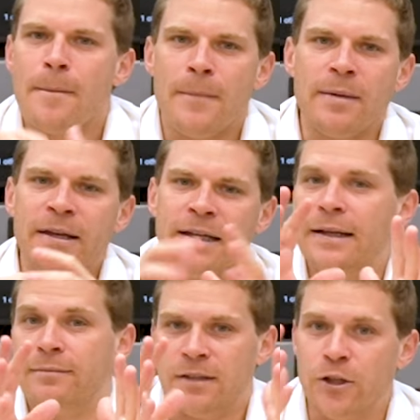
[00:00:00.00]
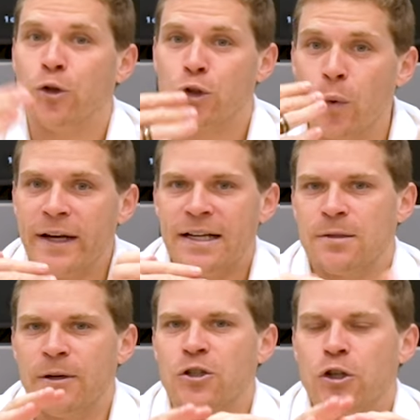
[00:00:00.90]
maybe you're doing
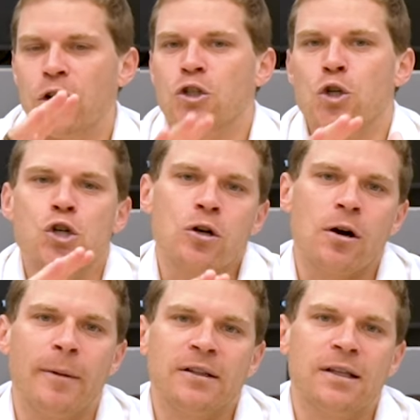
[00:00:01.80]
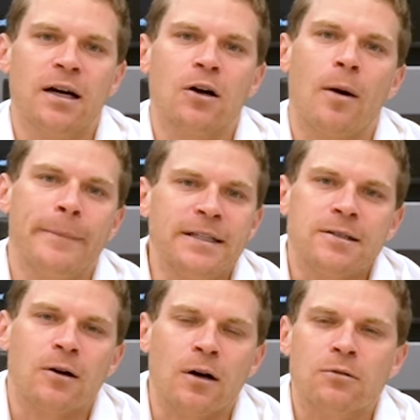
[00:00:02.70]
this because you're not so sure about the company
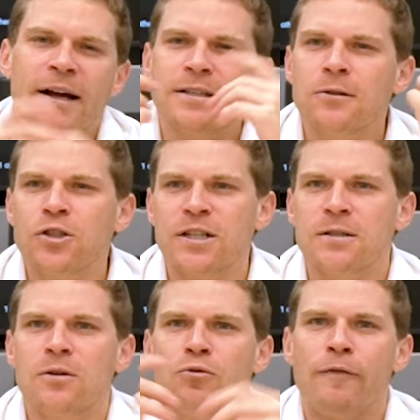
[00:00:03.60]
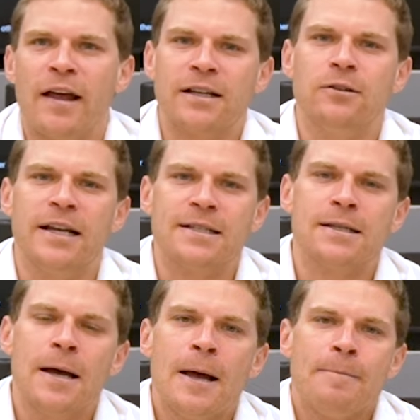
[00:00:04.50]
stock, right? So just reflect on this.